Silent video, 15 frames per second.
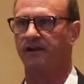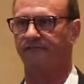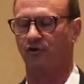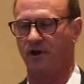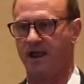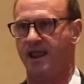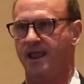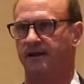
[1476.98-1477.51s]
out
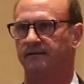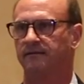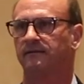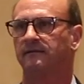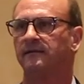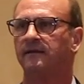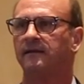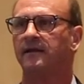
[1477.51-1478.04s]
of your hand.
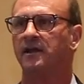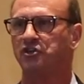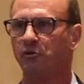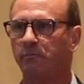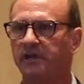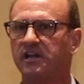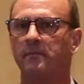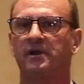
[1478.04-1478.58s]
And
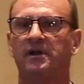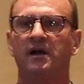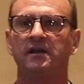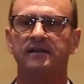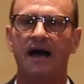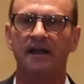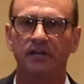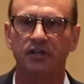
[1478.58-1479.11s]
you become an
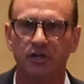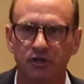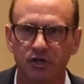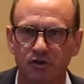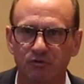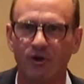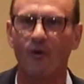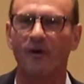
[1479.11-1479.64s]
unguided
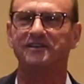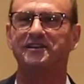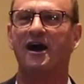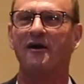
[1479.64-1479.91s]
canoe going